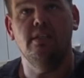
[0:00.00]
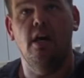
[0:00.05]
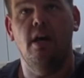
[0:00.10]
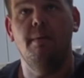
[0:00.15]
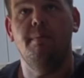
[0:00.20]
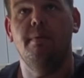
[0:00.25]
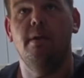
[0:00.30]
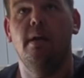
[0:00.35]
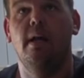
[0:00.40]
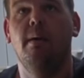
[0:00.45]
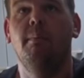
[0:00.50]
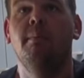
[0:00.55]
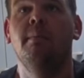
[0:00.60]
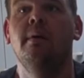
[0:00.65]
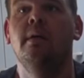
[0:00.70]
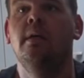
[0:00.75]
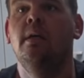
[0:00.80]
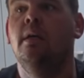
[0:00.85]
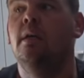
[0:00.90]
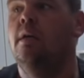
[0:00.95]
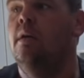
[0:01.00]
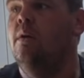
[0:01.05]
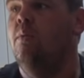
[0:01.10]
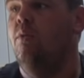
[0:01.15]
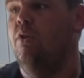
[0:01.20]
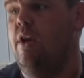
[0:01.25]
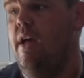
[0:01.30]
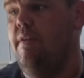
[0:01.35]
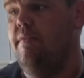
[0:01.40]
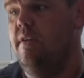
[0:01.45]
open it up,
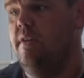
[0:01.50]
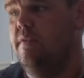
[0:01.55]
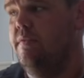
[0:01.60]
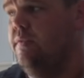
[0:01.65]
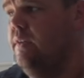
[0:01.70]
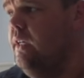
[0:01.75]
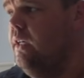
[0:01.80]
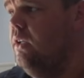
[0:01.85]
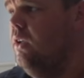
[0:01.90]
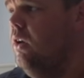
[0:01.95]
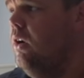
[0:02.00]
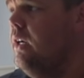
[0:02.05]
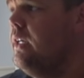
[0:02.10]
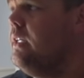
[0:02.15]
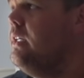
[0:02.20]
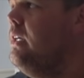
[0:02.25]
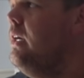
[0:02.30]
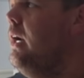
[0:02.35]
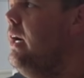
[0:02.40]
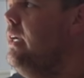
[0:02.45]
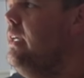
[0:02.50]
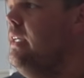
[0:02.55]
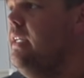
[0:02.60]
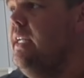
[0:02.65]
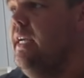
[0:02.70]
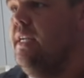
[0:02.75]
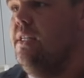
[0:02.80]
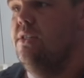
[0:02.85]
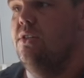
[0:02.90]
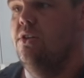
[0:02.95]
whatever you feel like you
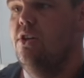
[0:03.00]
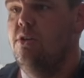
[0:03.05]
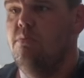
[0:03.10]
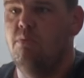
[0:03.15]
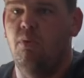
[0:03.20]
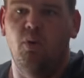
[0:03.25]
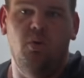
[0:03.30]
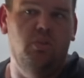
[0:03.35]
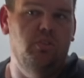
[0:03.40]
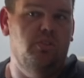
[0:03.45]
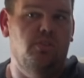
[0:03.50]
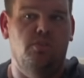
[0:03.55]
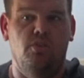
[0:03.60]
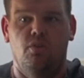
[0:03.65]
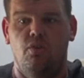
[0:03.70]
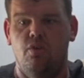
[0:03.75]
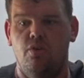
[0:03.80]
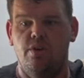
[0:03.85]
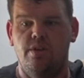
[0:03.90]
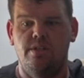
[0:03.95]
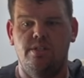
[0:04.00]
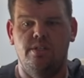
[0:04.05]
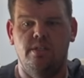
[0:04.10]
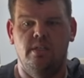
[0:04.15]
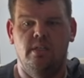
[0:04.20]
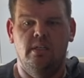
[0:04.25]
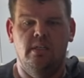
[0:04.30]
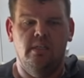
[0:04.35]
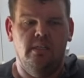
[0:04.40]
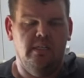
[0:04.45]
need to do. More storage,
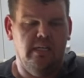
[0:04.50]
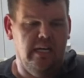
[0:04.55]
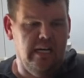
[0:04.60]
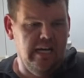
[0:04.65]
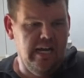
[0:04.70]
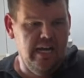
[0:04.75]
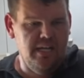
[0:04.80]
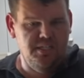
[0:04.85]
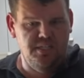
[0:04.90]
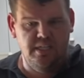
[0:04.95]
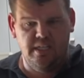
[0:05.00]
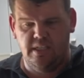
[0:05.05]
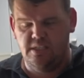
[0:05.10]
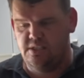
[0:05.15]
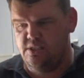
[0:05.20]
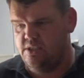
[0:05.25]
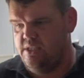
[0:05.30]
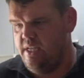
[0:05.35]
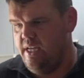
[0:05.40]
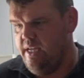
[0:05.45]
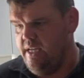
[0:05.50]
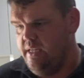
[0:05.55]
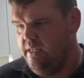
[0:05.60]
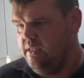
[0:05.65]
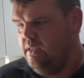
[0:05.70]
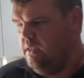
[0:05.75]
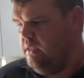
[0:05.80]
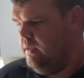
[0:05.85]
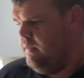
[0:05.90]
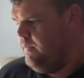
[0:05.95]
as you can see.
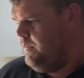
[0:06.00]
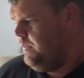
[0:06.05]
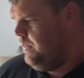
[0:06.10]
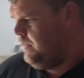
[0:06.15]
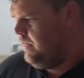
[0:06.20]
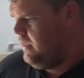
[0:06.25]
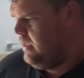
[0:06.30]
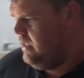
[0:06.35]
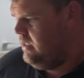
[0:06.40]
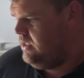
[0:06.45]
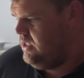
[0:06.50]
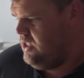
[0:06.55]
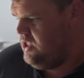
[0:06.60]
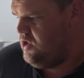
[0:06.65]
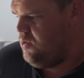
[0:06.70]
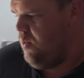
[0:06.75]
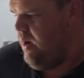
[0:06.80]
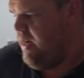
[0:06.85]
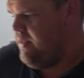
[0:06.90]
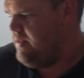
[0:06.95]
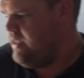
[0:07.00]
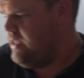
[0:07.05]
Just one